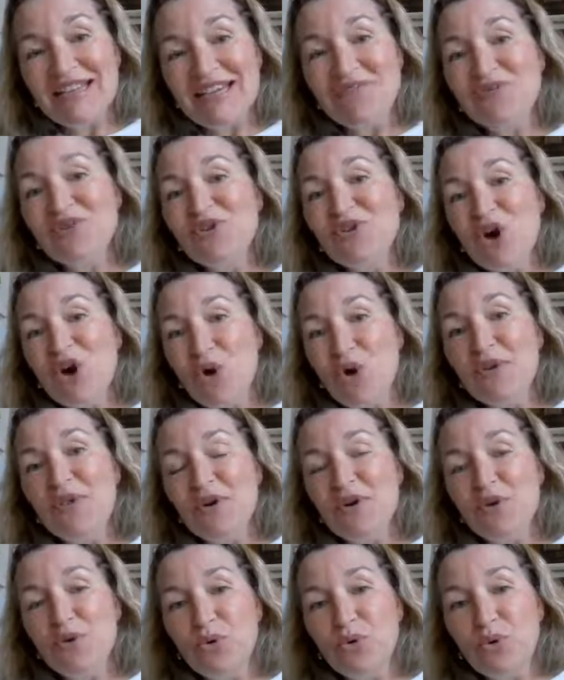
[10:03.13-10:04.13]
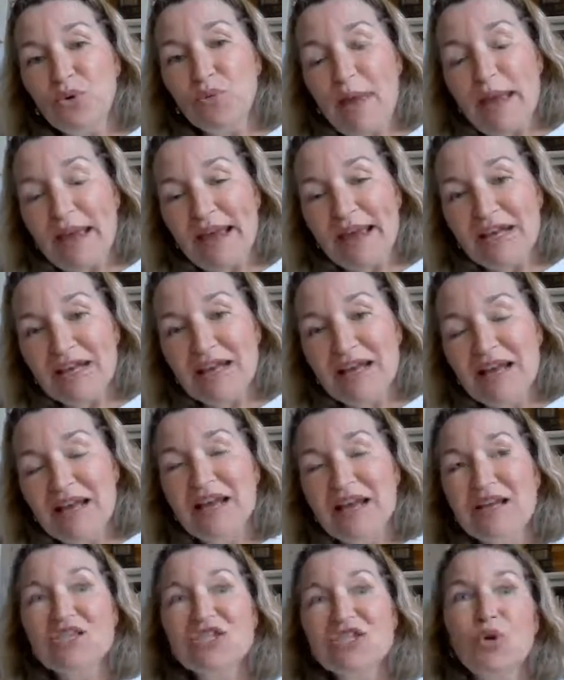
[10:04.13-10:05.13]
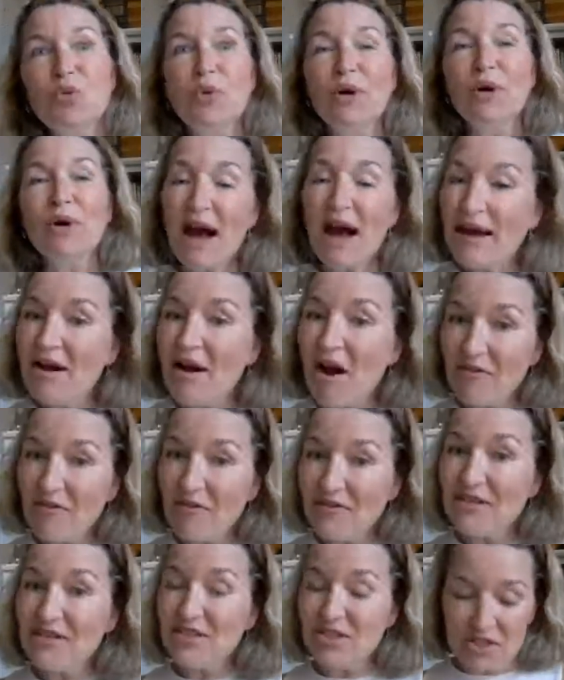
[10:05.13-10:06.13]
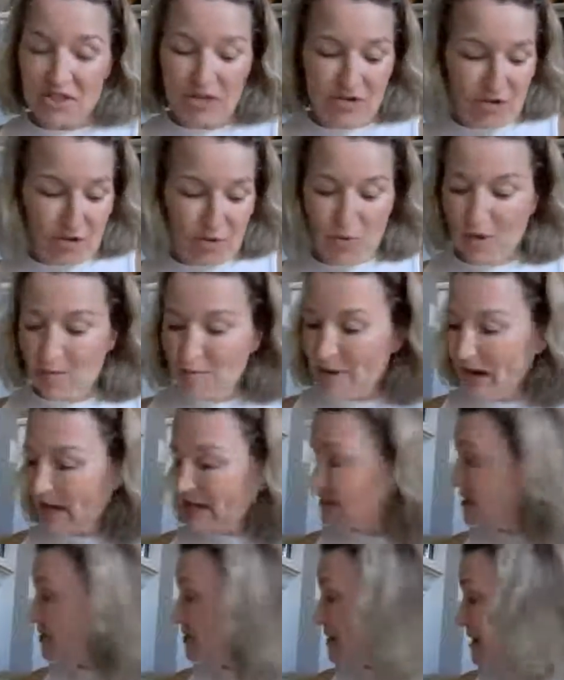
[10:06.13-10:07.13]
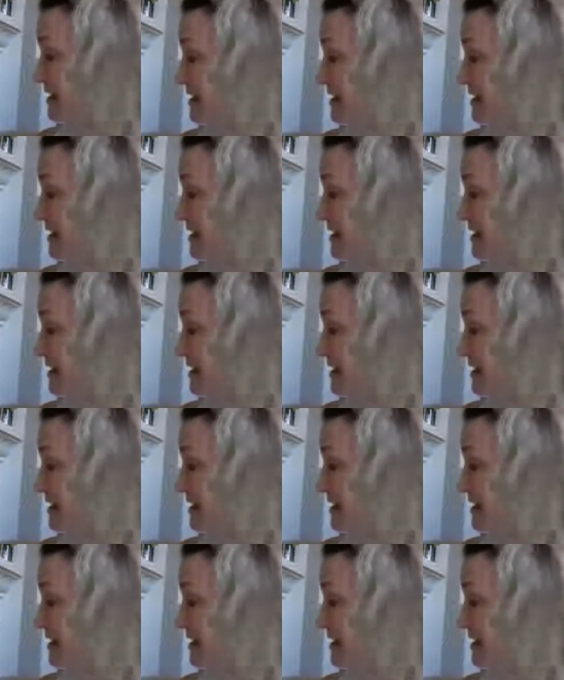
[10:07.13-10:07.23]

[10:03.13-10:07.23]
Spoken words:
if you go with a cool paint. So what I often do, going back to my